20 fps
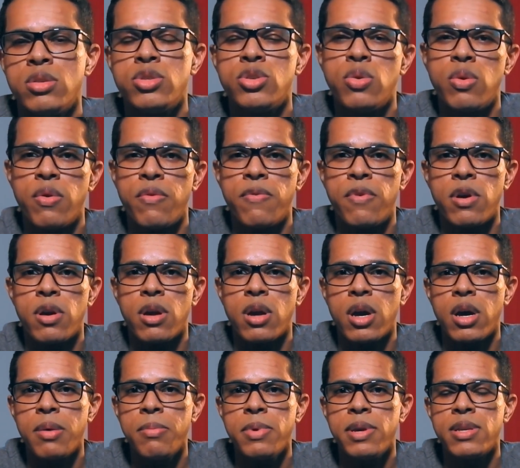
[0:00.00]
To
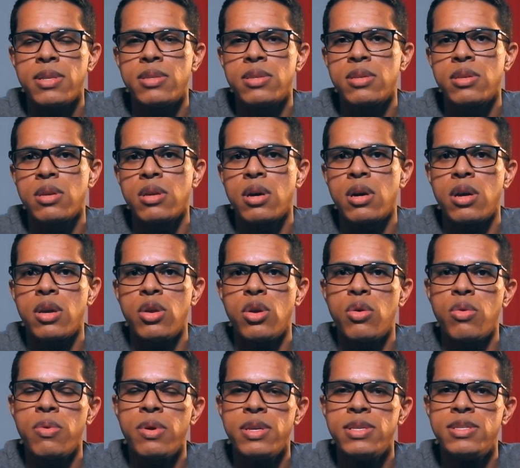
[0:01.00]
overcome it, I
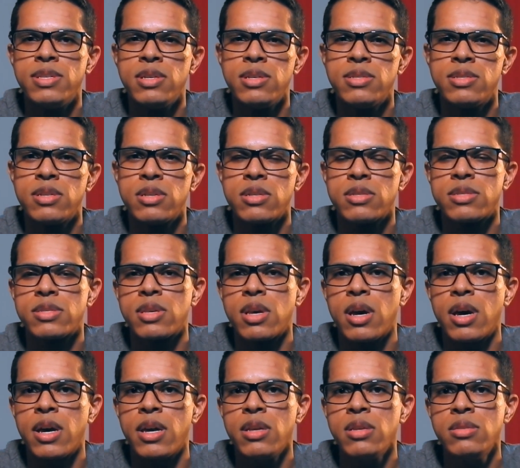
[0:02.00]
always
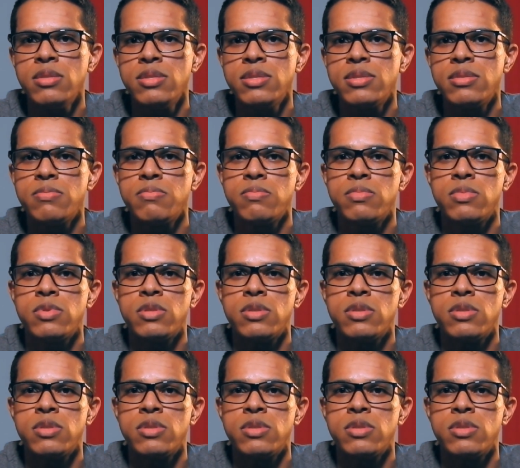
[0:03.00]
exercise,